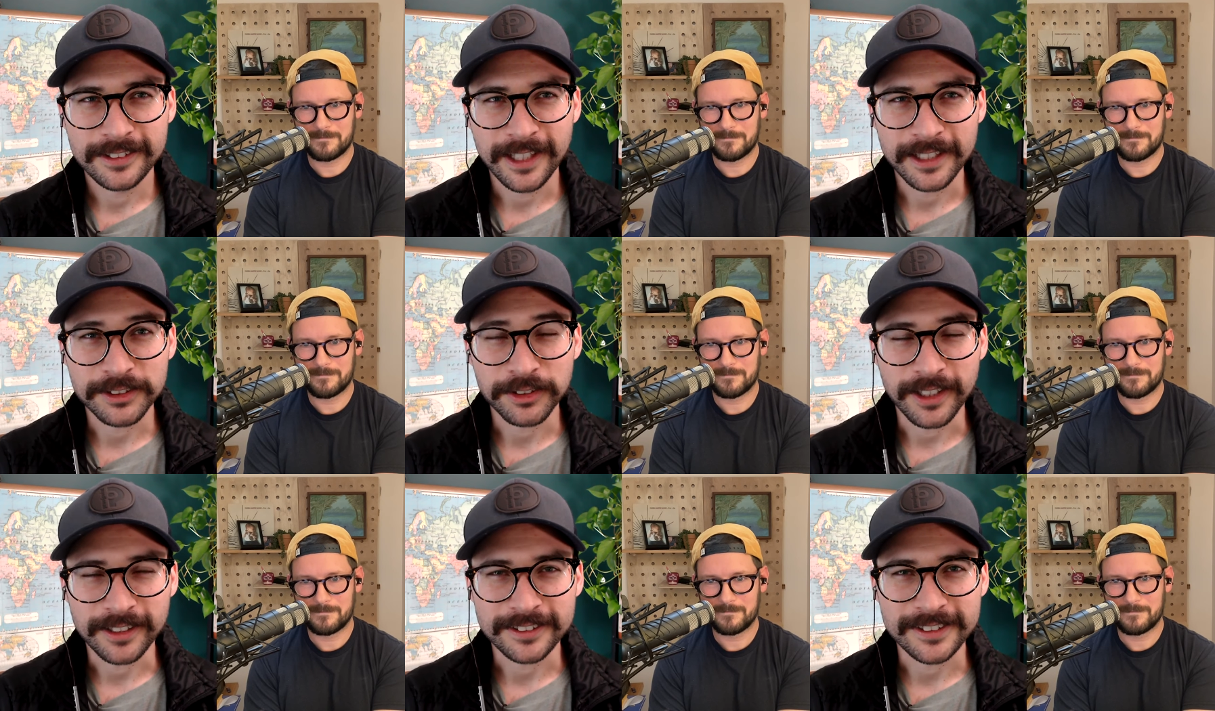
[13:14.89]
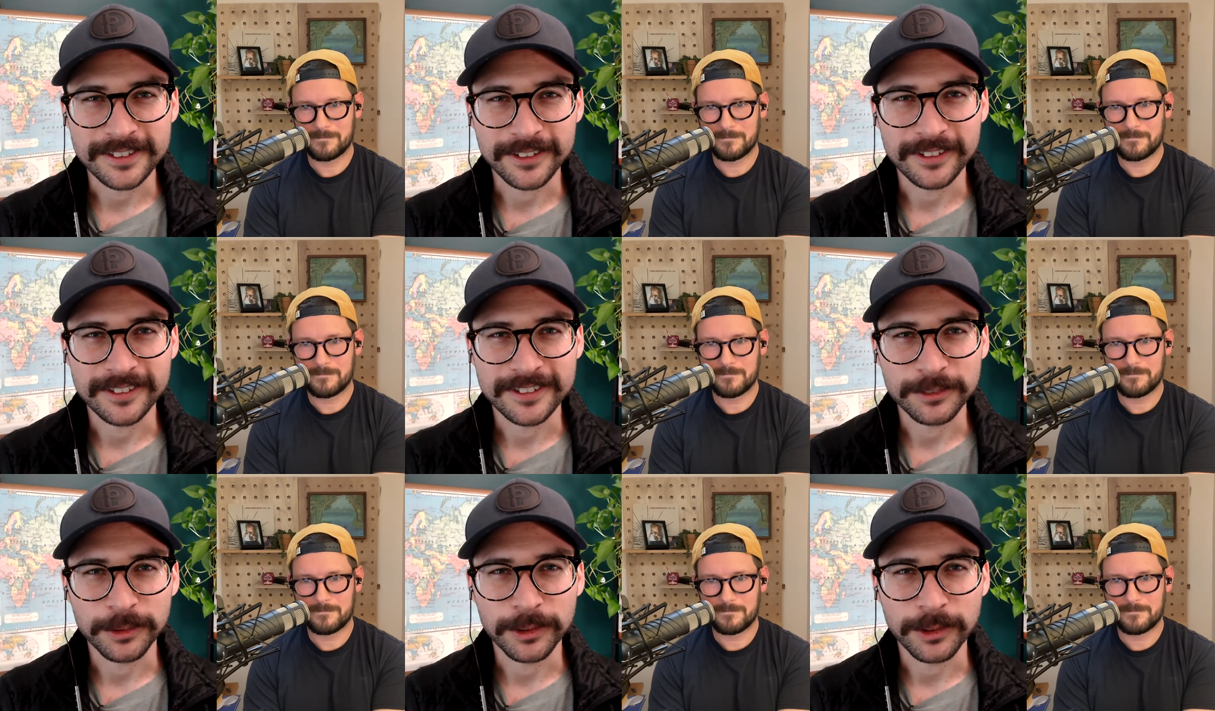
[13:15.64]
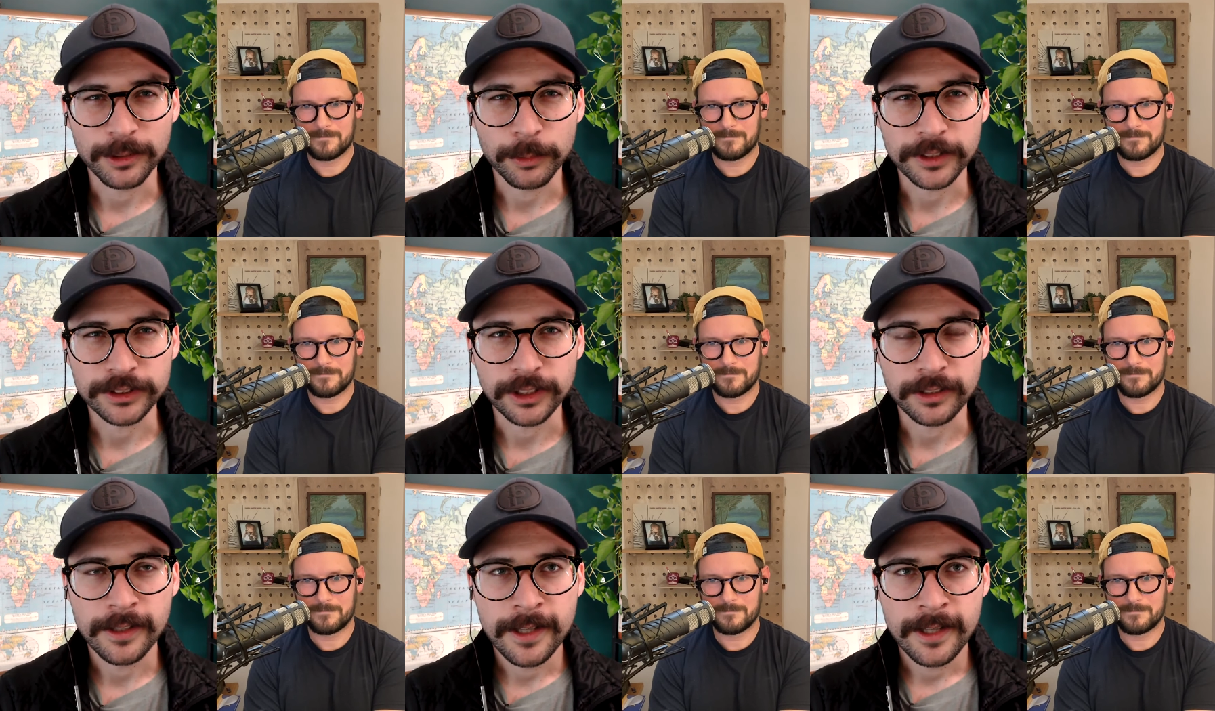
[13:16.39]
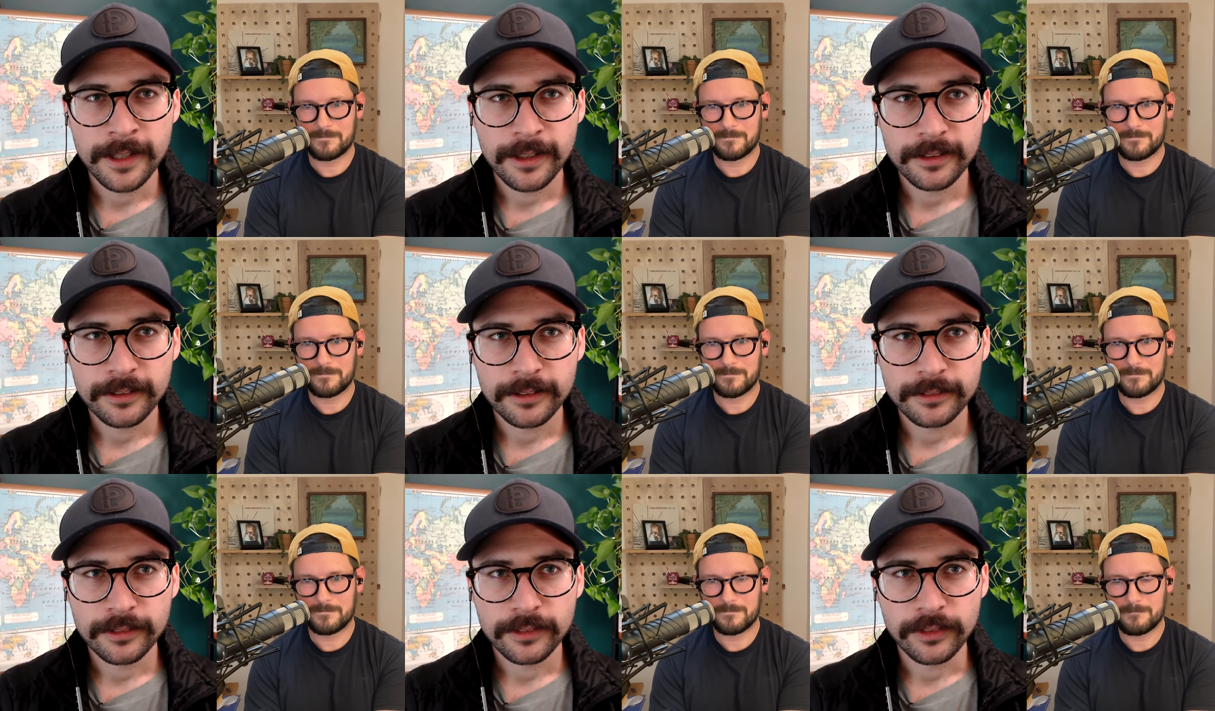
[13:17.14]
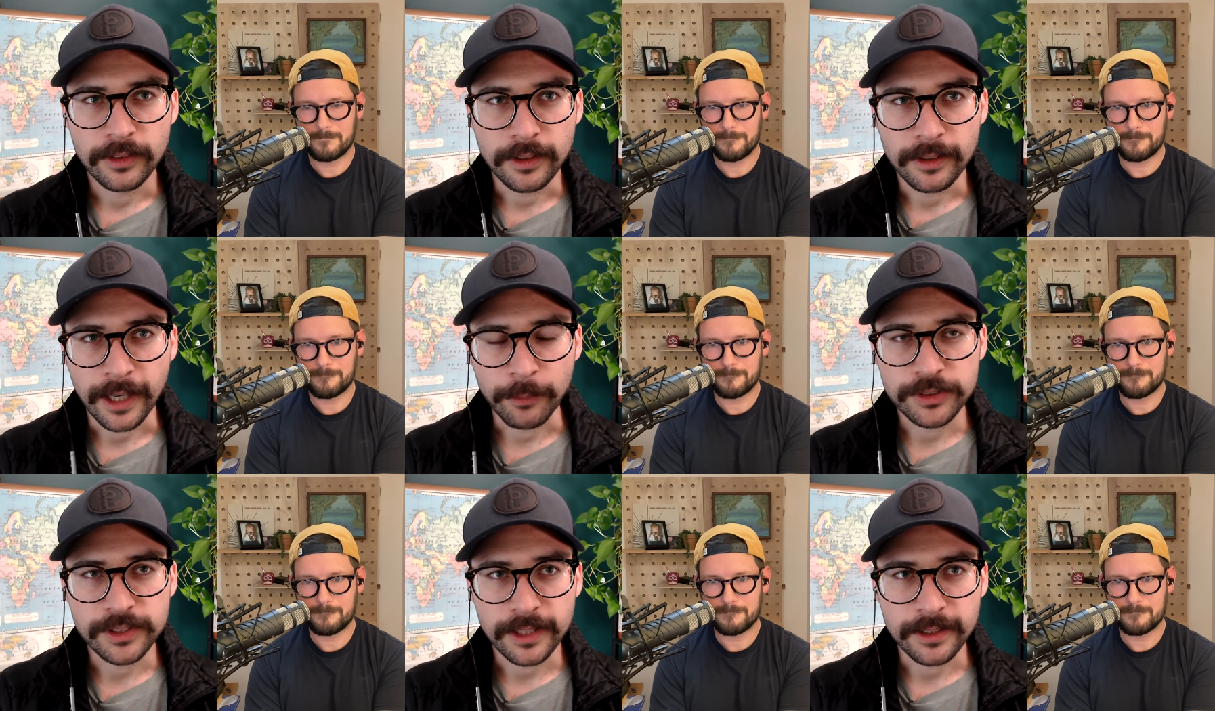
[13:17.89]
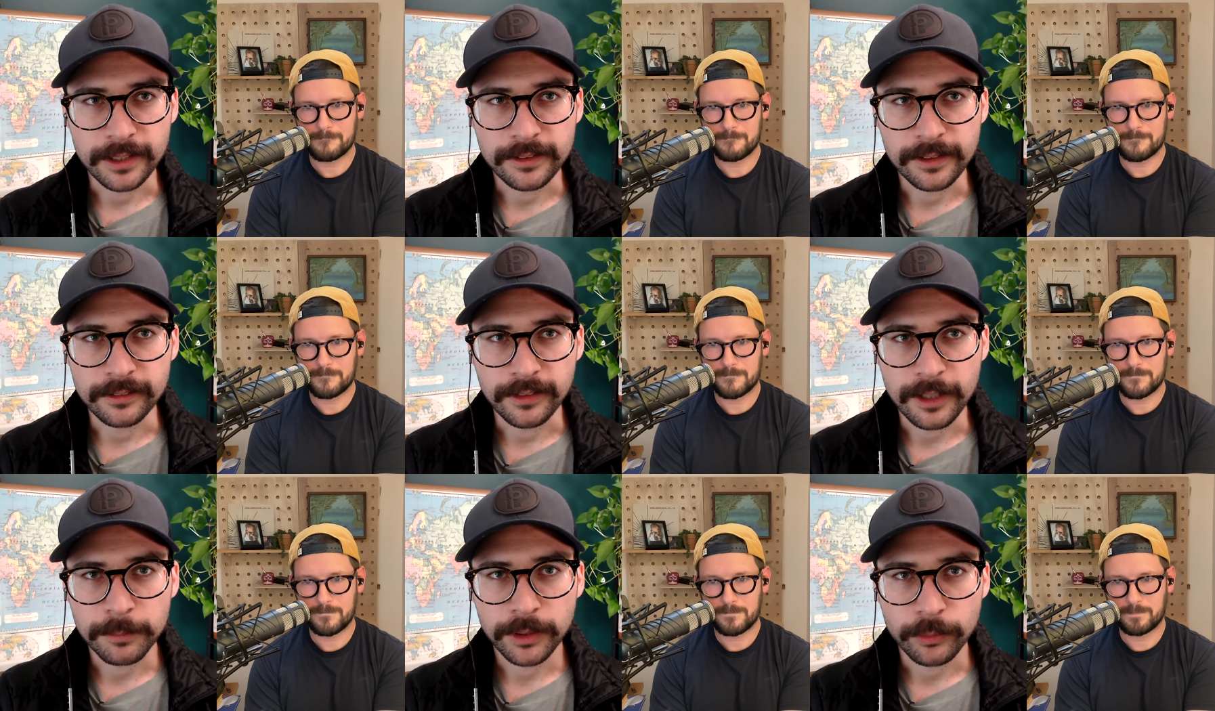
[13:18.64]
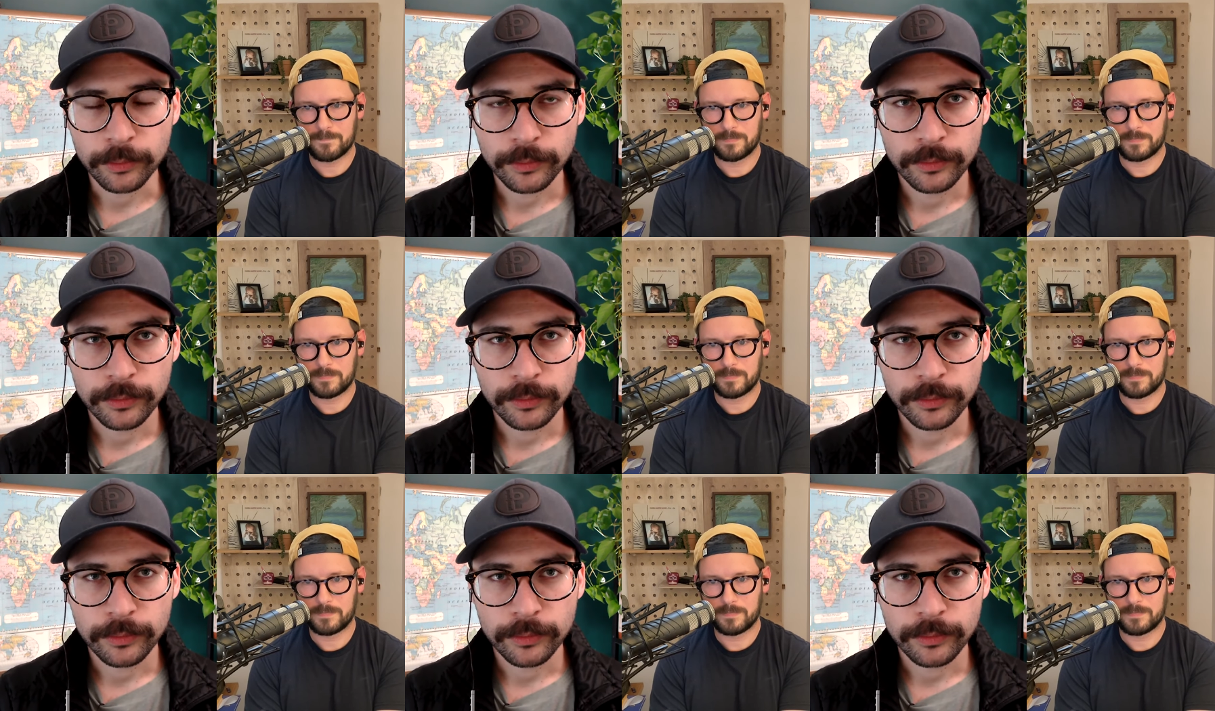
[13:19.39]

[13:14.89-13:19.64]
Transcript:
Speaker 1: answer that because it's a it's a really good question I would say that the alignment